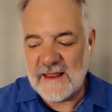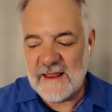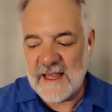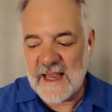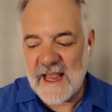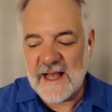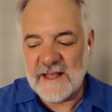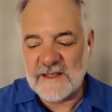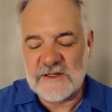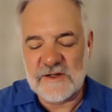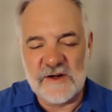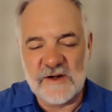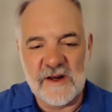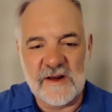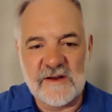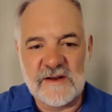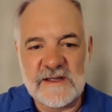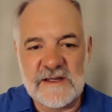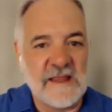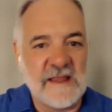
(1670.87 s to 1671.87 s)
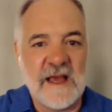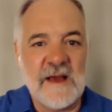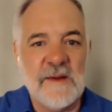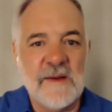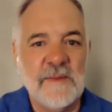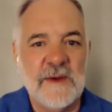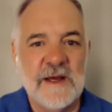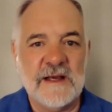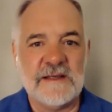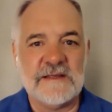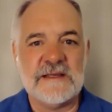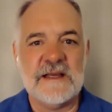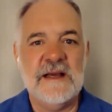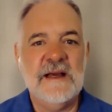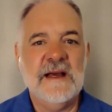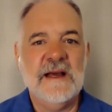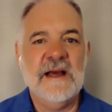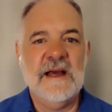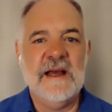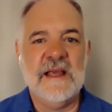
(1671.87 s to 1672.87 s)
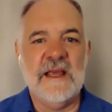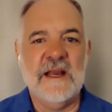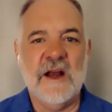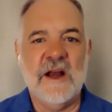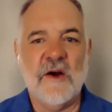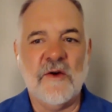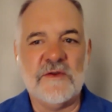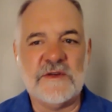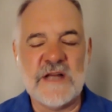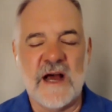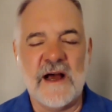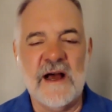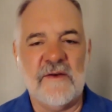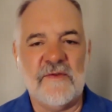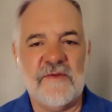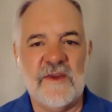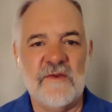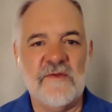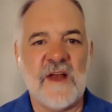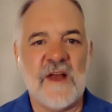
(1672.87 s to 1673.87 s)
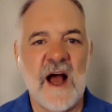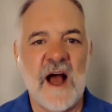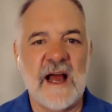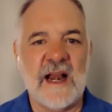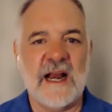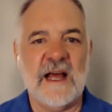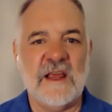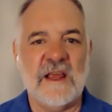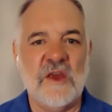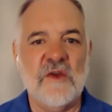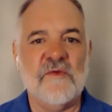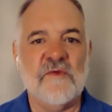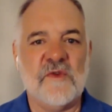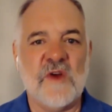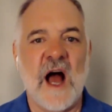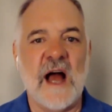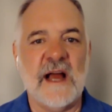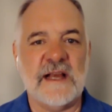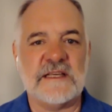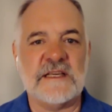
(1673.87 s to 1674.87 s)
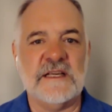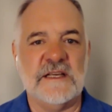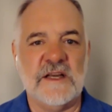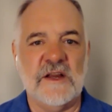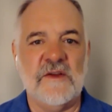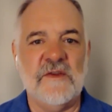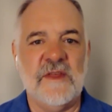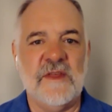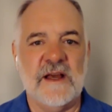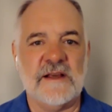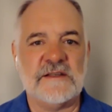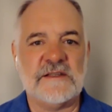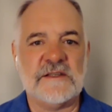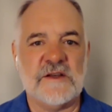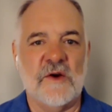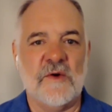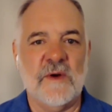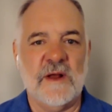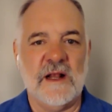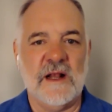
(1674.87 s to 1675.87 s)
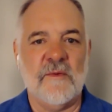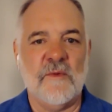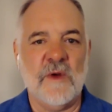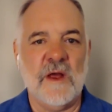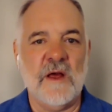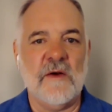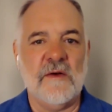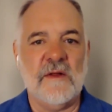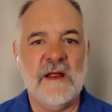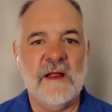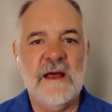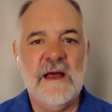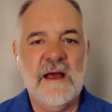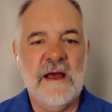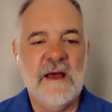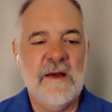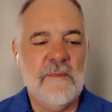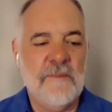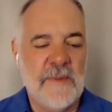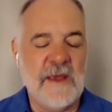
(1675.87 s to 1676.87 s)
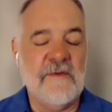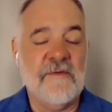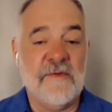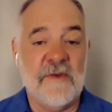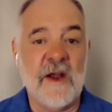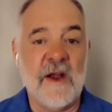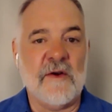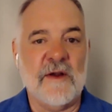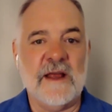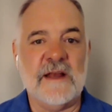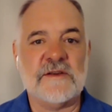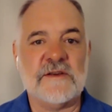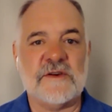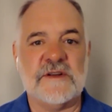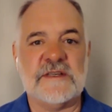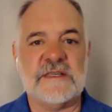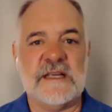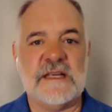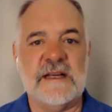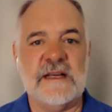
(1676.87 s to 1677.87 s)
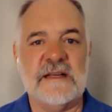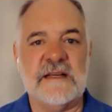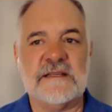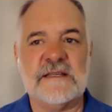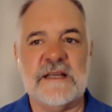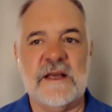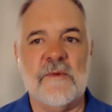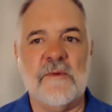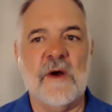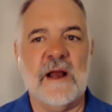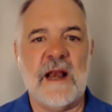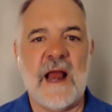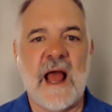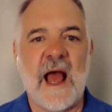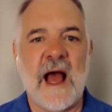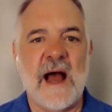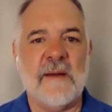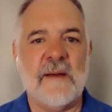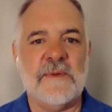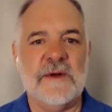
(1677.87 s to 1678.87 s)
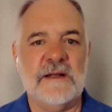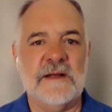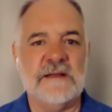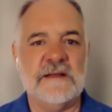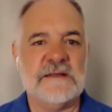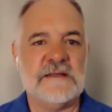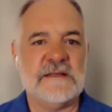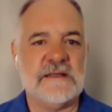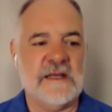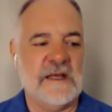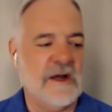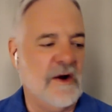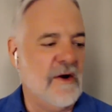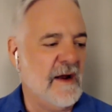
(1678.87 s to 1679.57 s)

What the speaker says: answer to them is tough. You've got to do this. So we'll be very interesting to see what happens. I